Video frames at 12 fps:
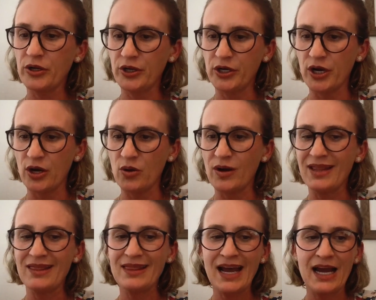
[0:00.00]

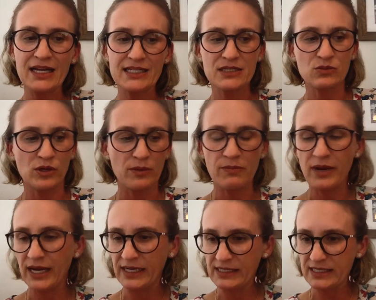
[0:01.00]
and that's what
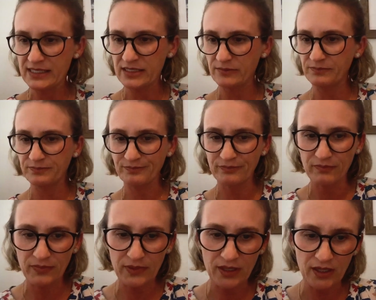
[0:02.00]
makes
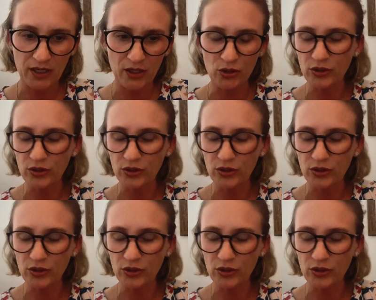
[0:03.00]
a